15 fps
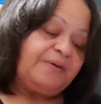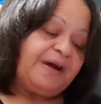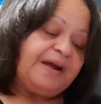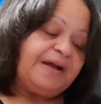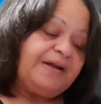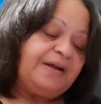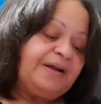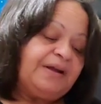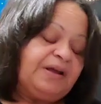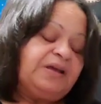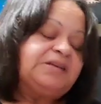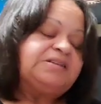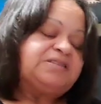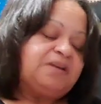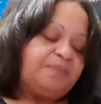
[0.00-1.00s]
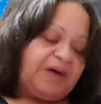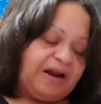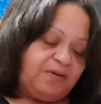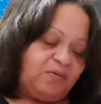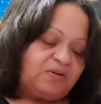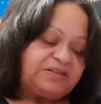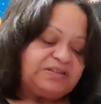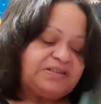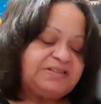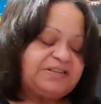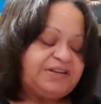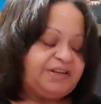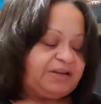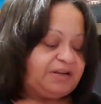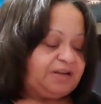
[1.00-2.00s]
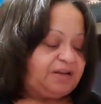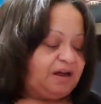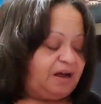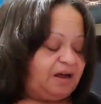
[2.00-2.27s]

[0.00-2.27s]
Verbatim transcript: All right, somebody wants to see